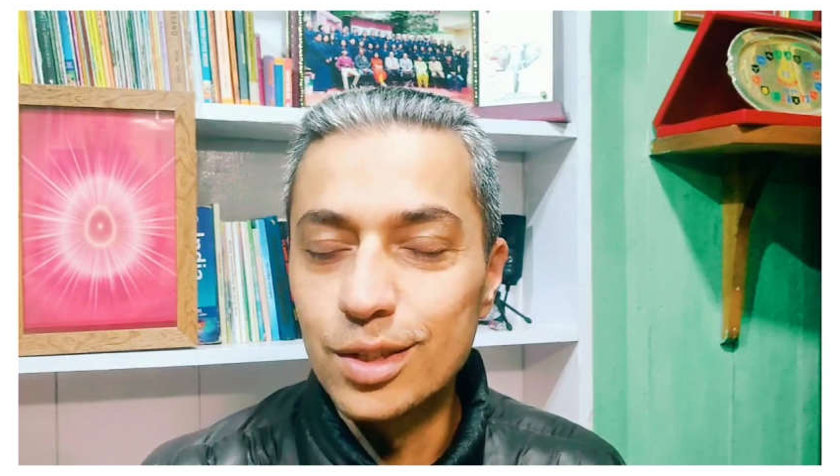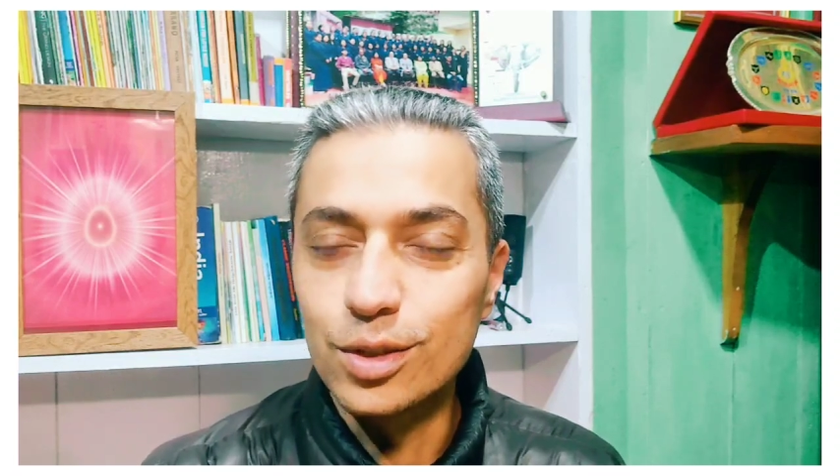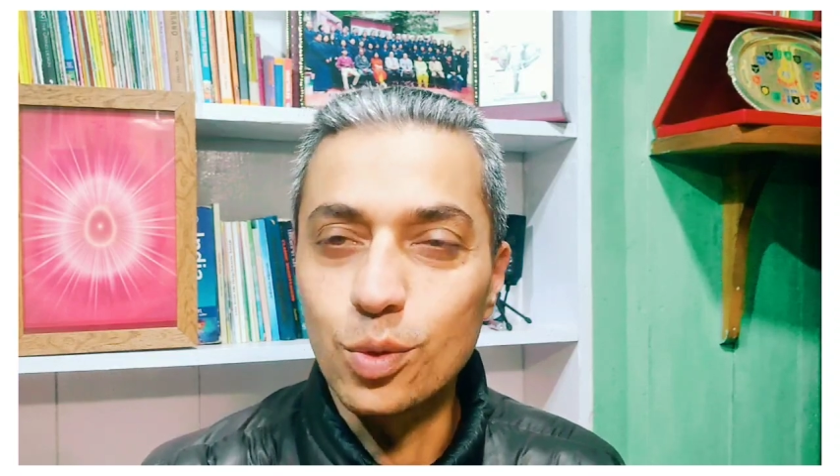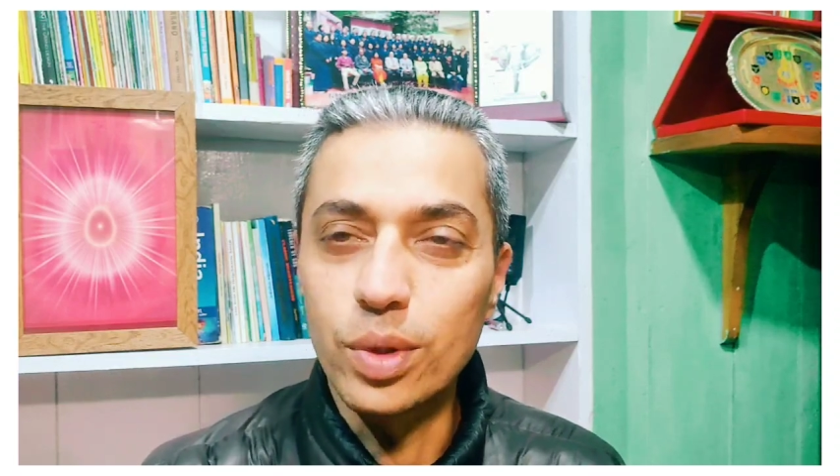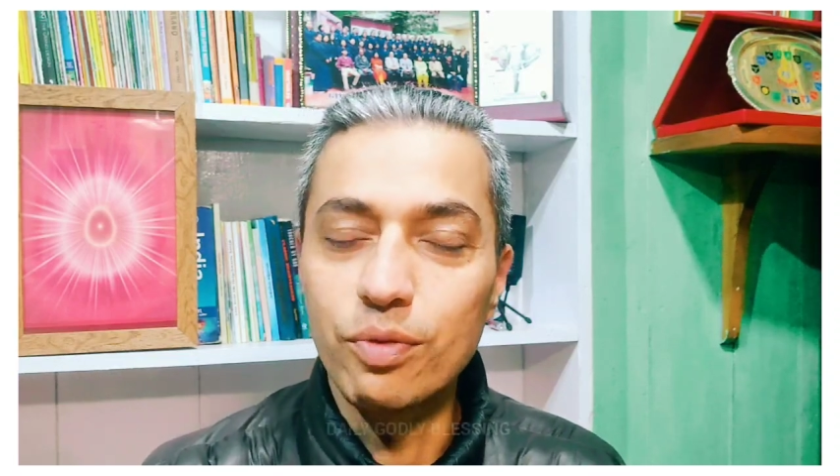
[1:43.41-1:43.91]

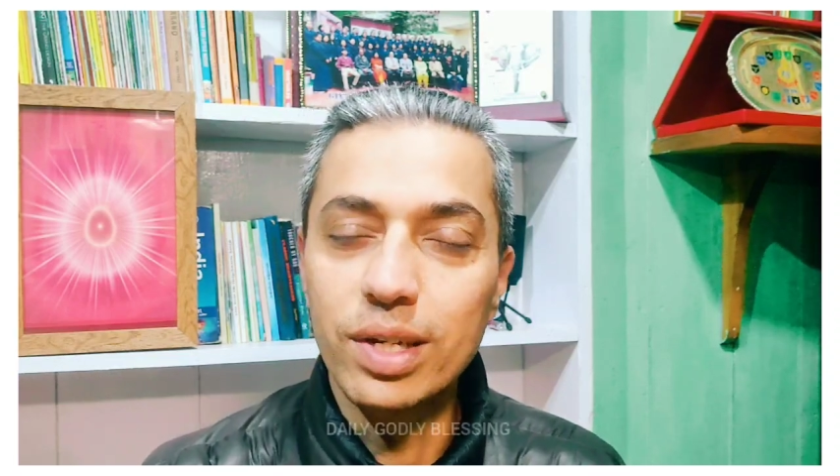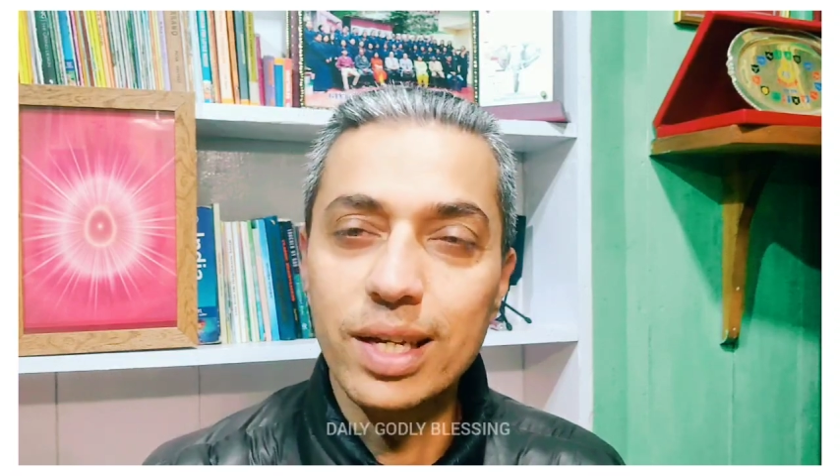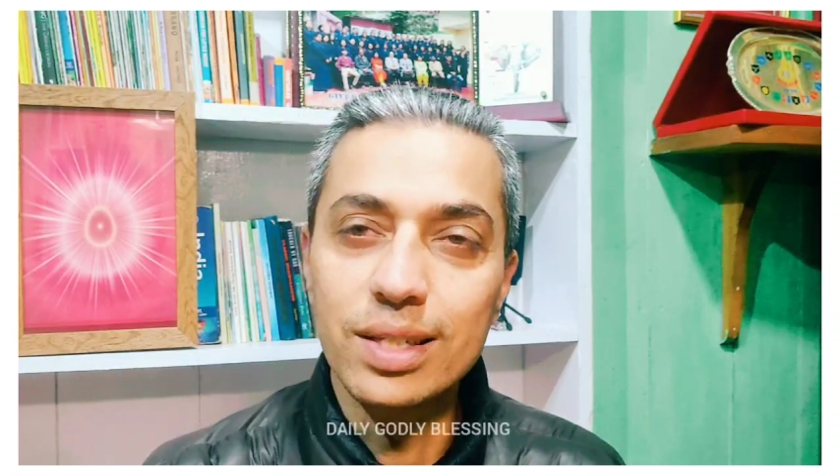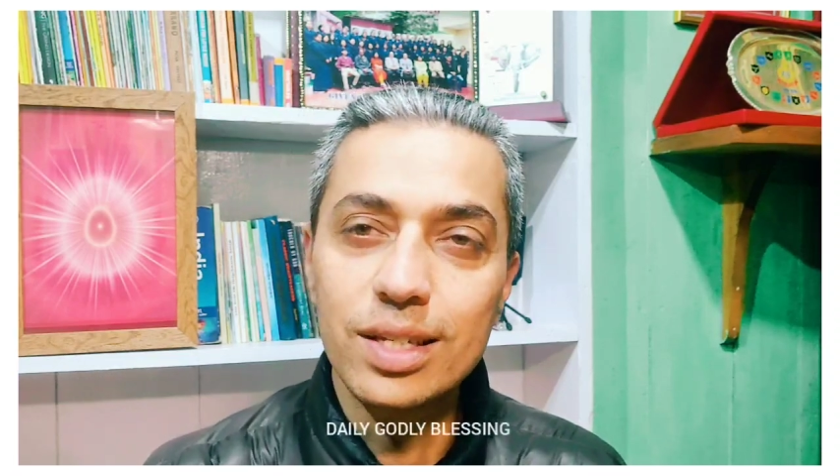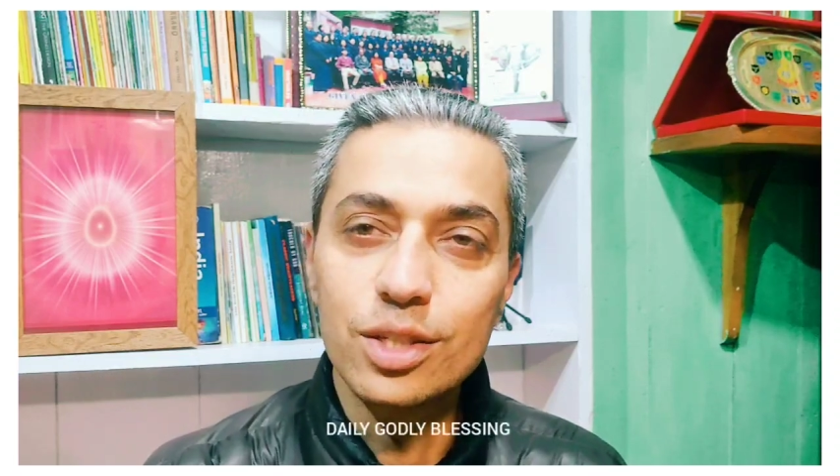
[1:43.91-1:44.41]
So when we
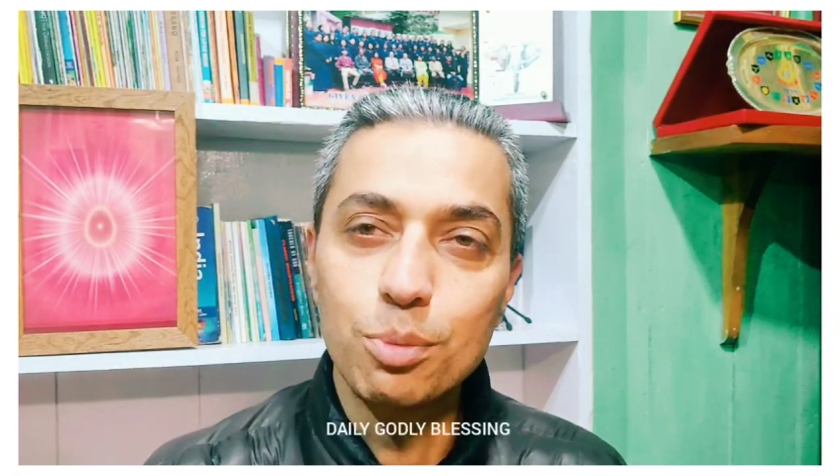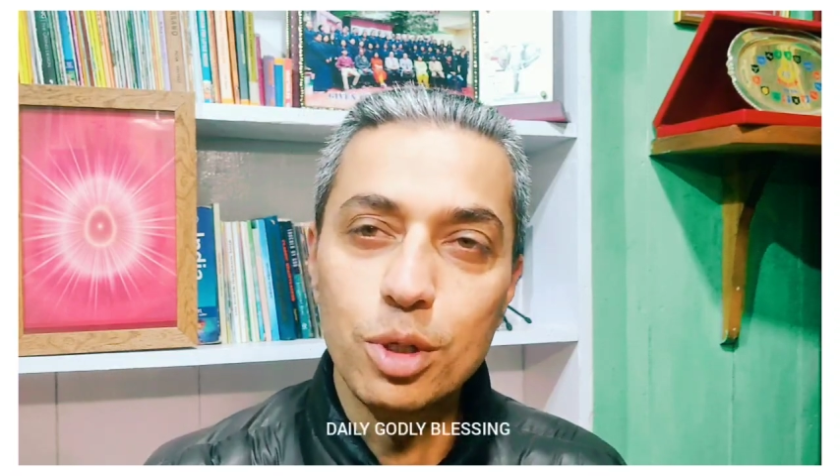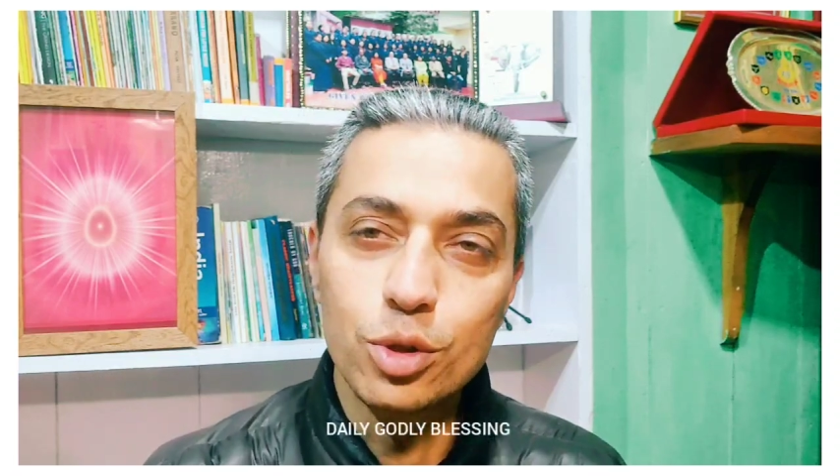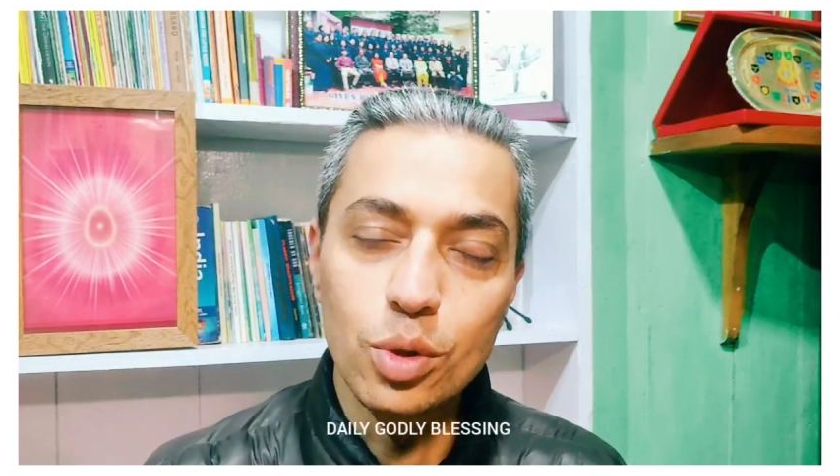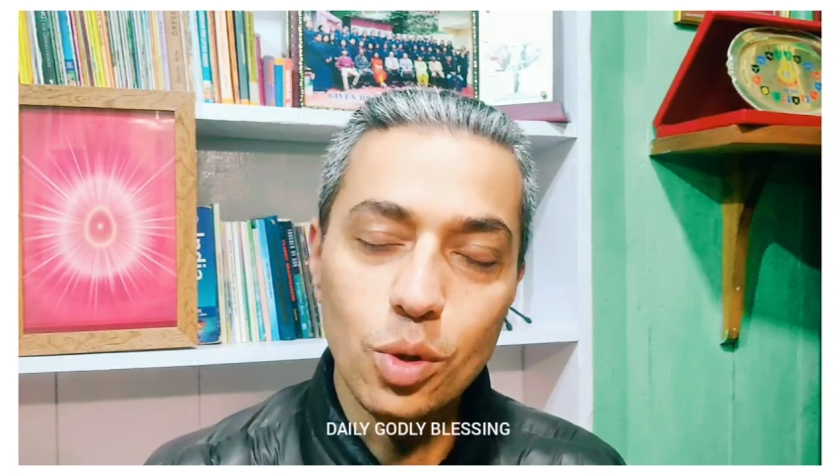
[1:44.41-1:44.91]
get this
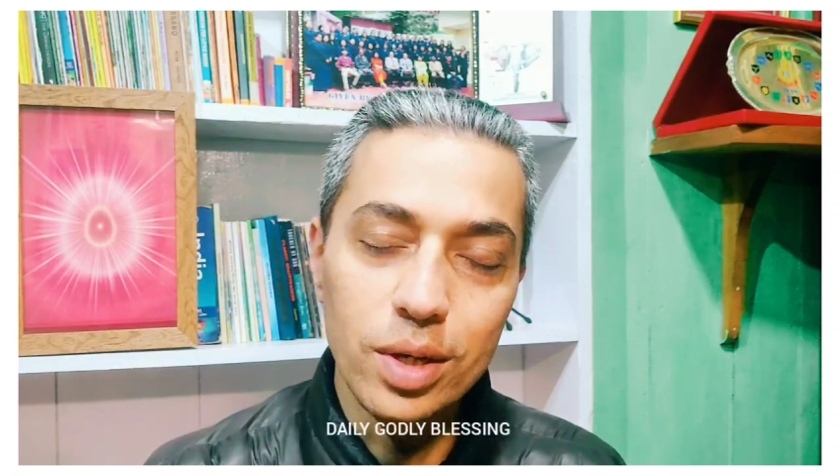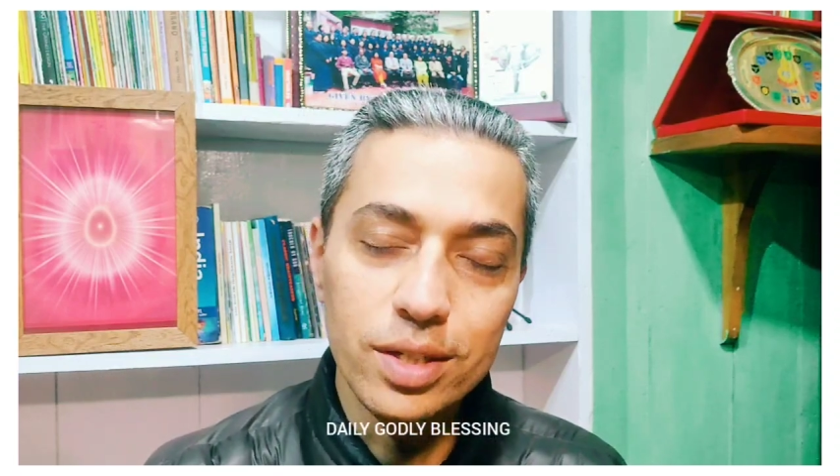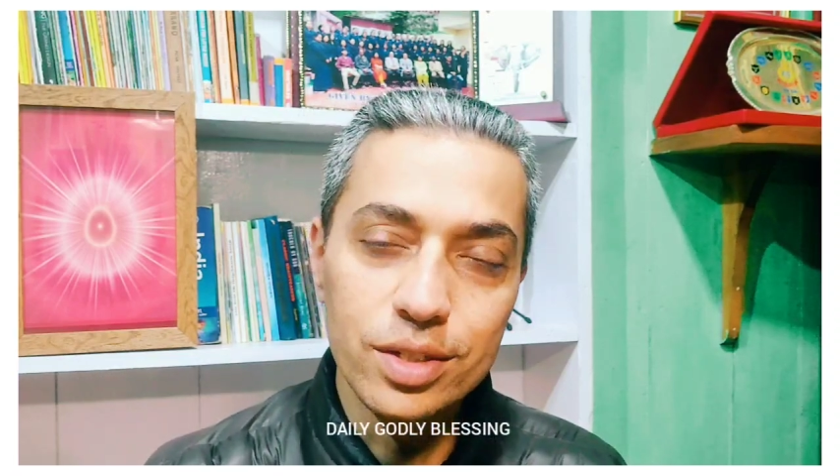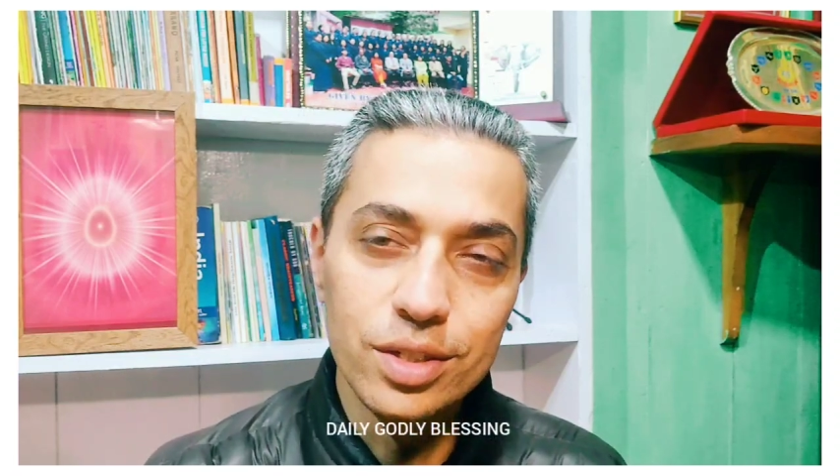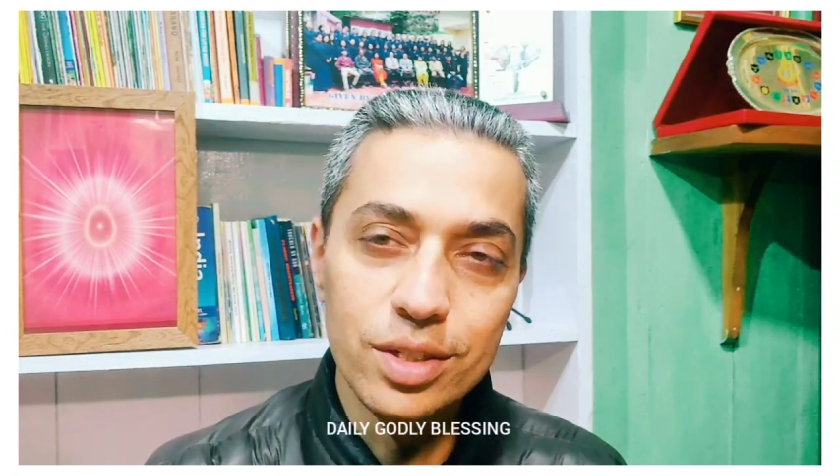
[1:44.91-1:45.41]
spiritual
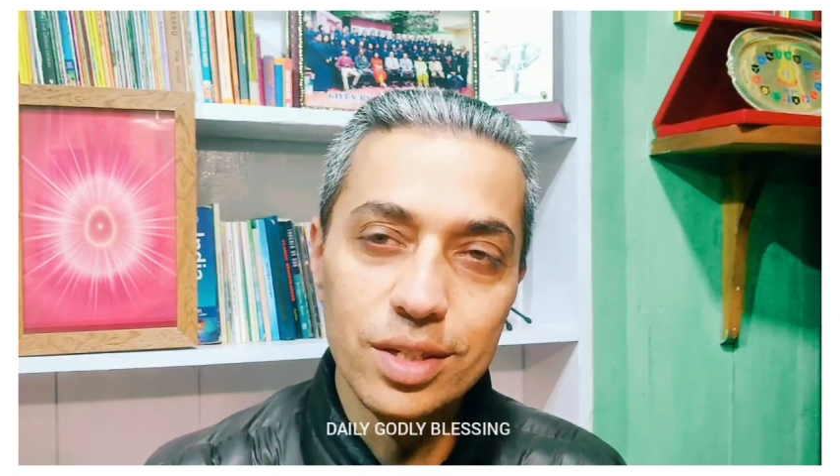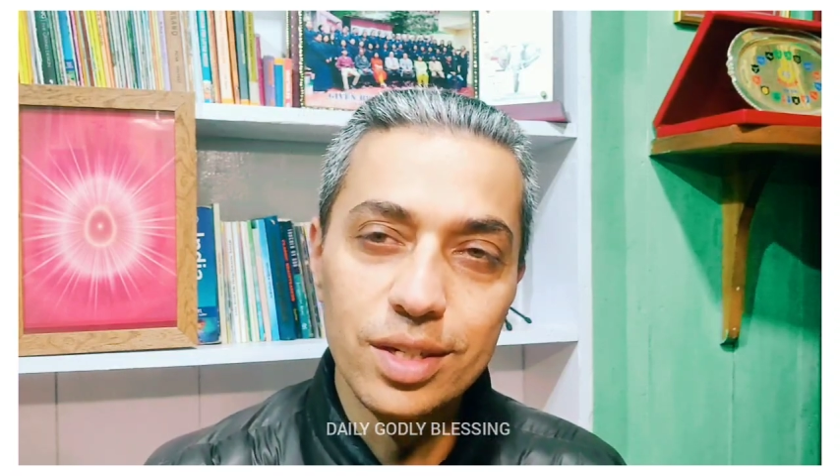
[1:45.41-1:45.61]
knowledge,